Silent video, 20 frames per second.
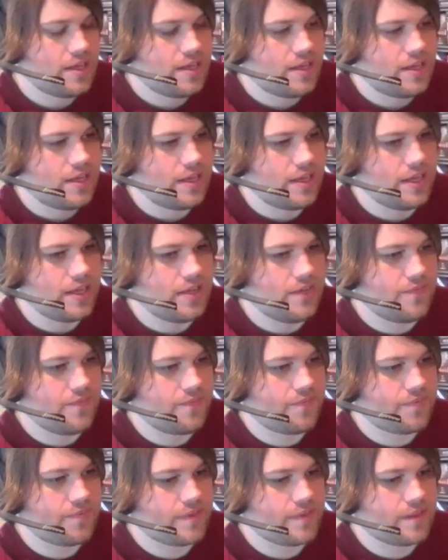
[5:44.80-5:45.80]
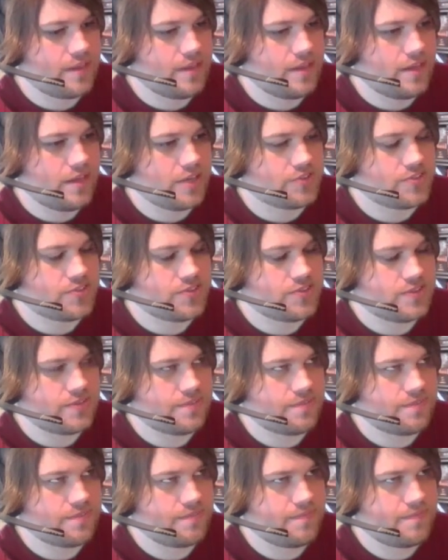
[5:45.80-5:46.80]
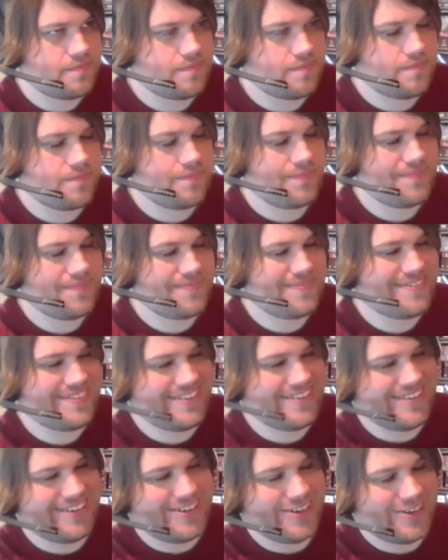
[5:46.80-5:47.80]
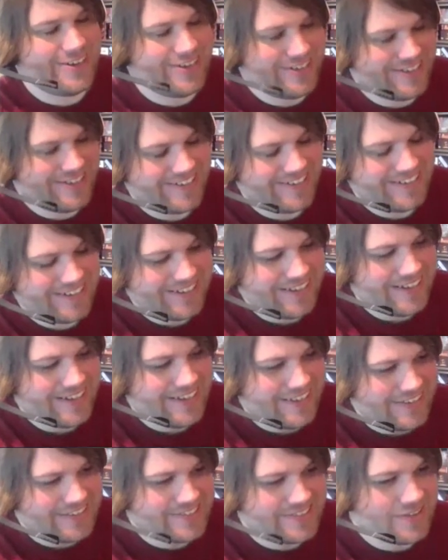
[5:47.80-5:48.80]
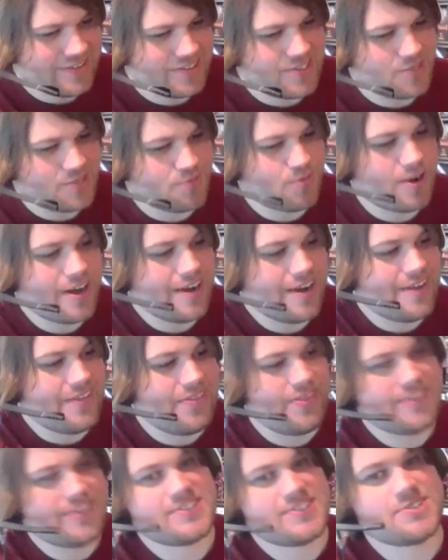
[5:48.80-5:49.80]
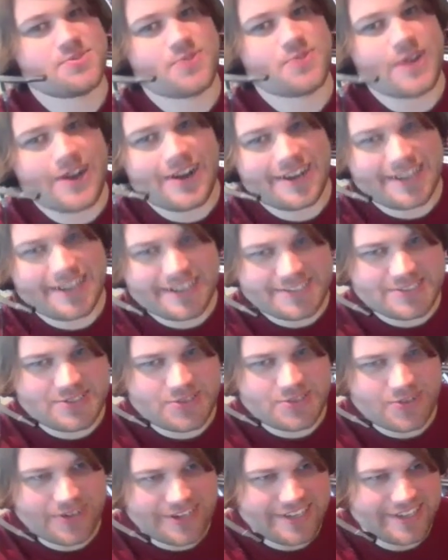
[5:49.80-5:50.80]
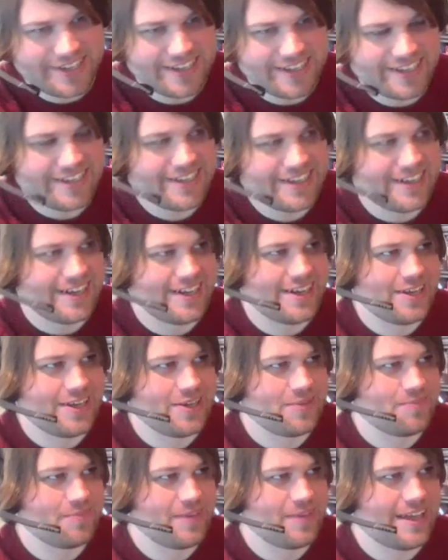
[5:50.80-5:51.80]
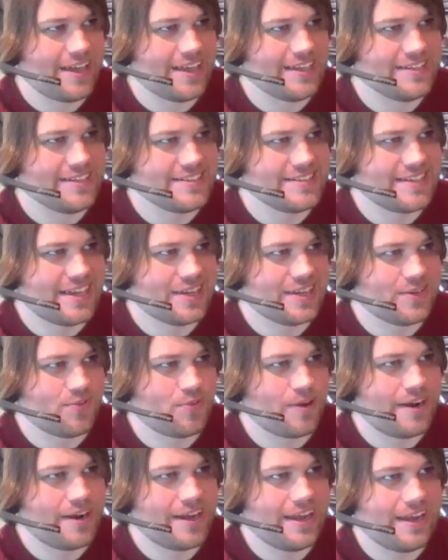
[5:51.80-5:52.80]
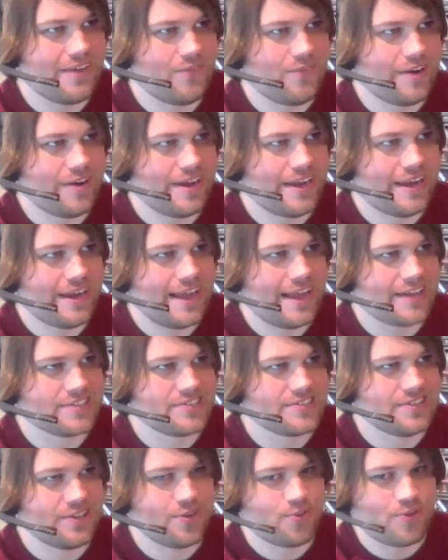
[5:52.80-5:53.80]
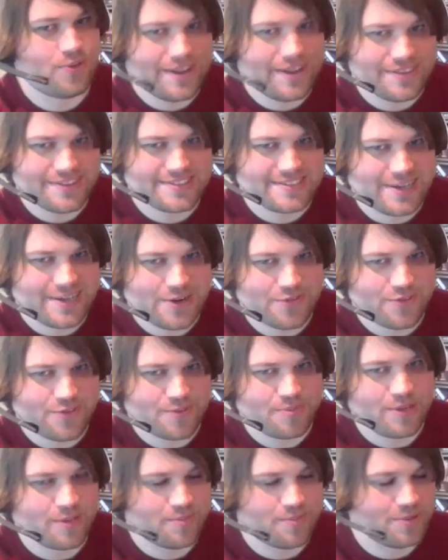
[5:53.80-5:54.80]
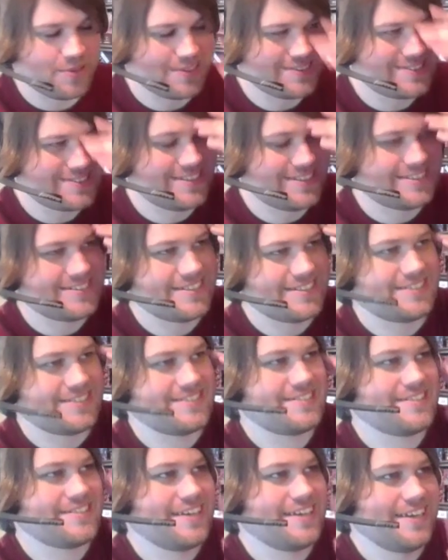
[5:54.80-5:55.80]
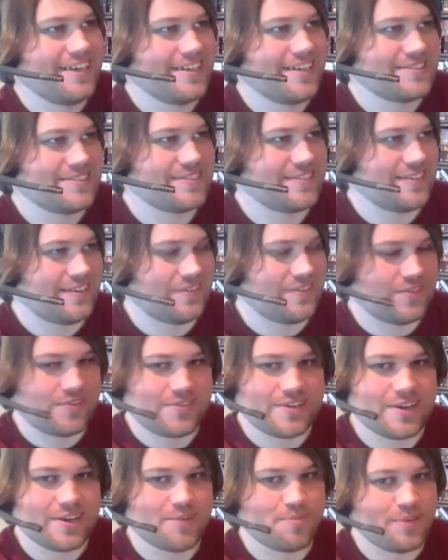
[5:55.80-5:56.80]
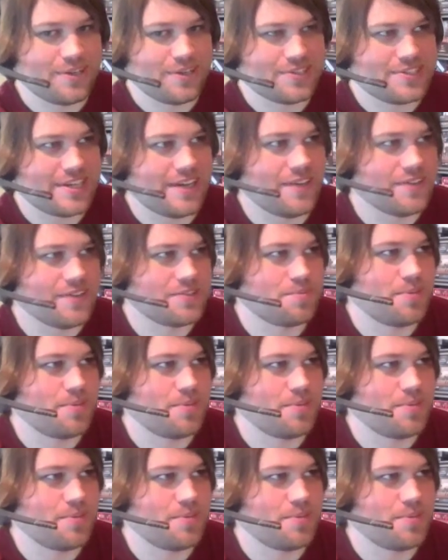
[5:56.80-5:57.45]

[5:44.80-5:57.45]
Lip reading: it it's ugh this is where it gets tricky, and when I actually write this out for people, it's gonna be a challenge,